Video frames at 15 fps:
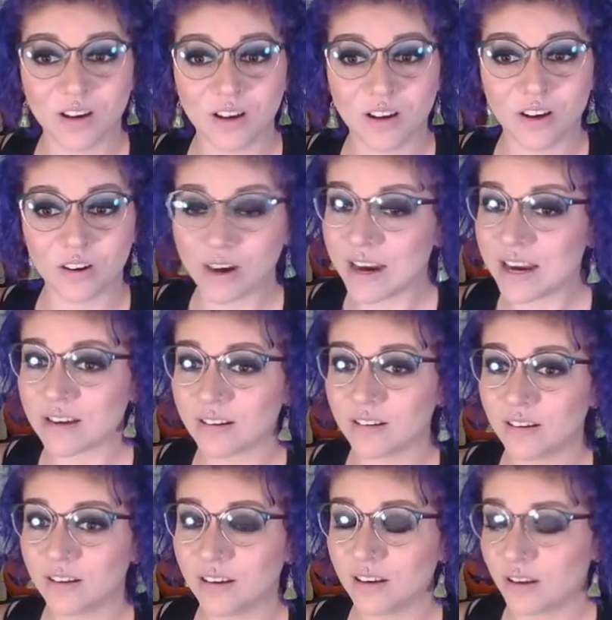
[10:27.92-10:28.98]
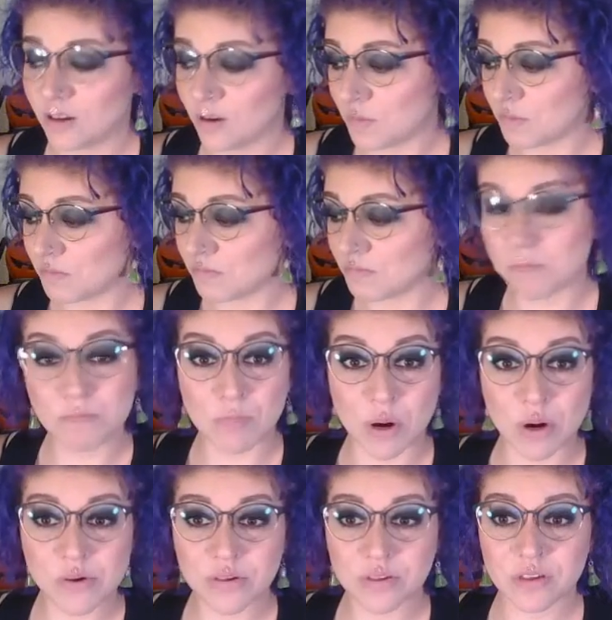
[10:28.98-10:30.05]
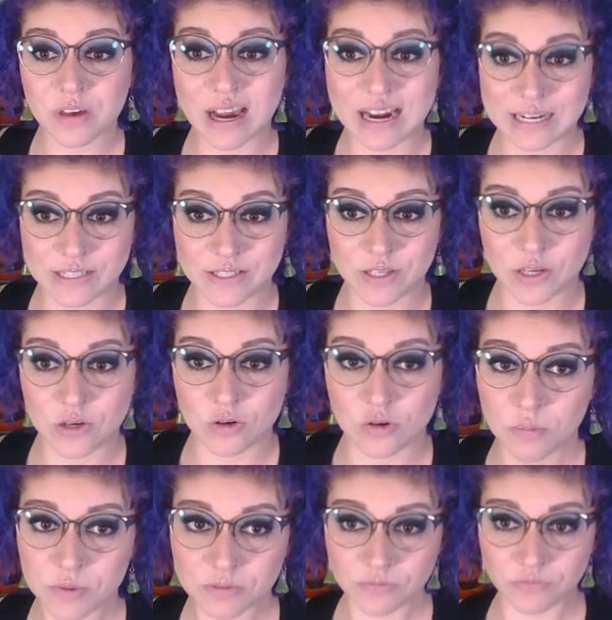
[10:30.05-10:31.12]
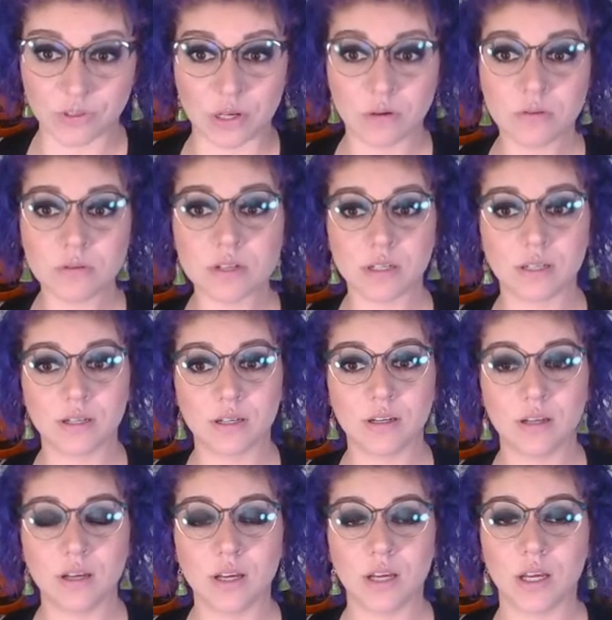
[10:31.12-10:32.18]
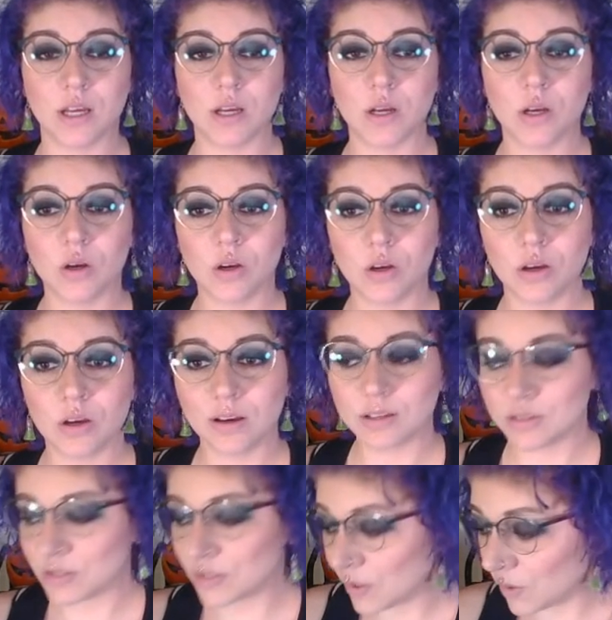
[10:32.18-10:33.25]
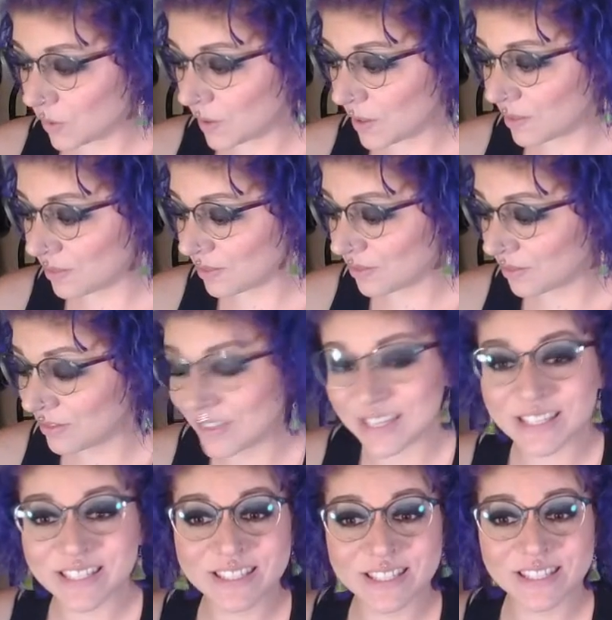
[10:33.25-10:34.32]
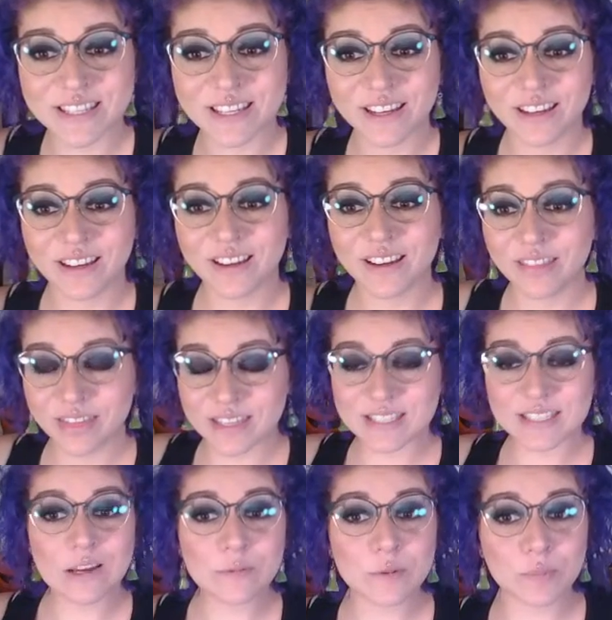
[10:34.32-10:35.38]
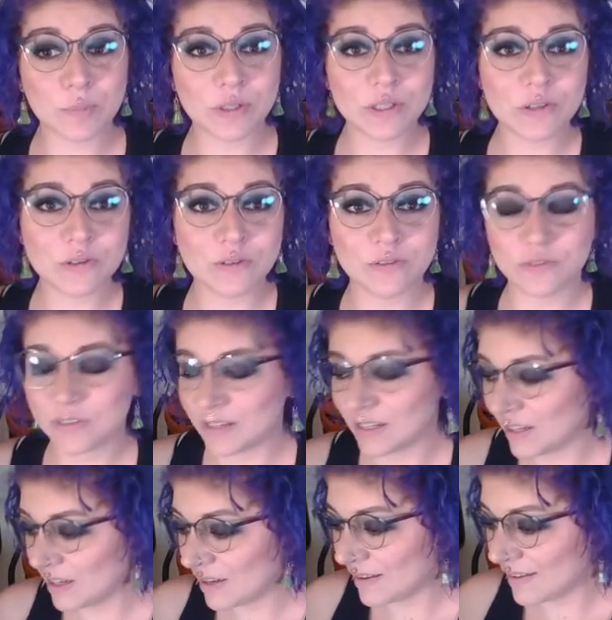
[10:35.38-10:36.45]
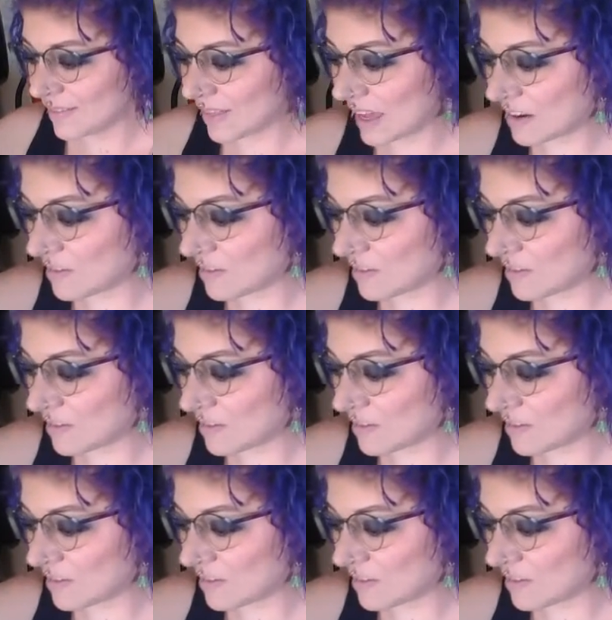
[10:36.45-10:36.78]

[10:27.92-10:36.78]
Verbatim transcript: All right, both ice cubes float. So this, this helps prove that in